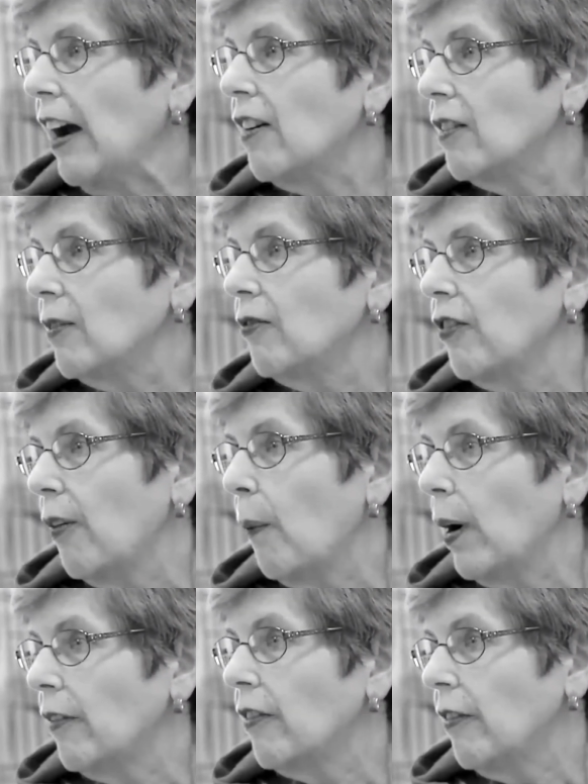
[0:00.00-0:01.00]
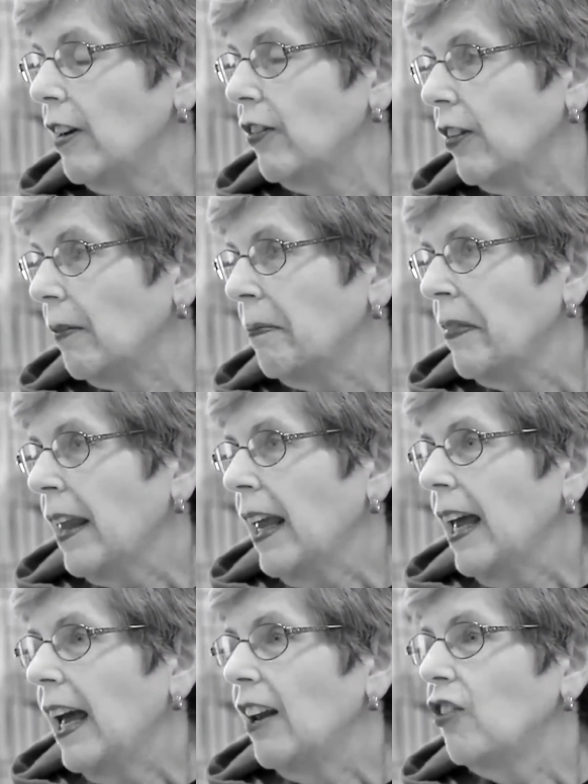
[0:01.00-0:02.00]
scared for whatever reason.
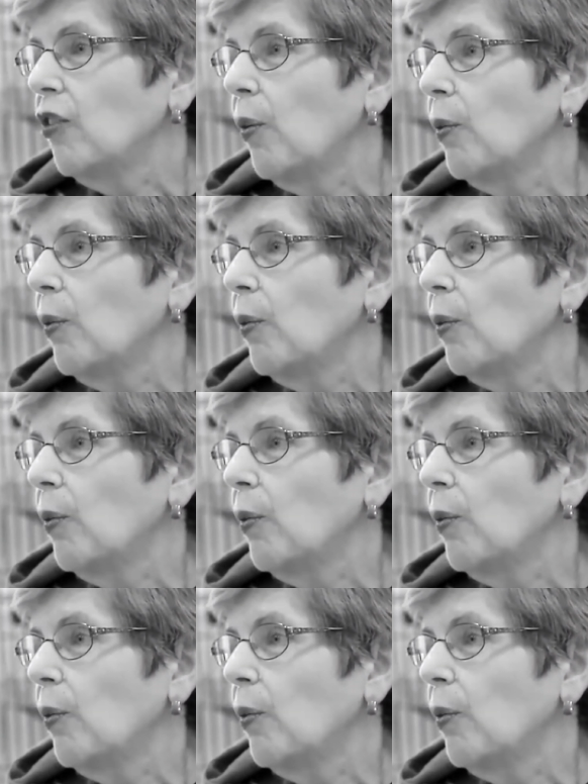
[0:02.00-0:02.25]
And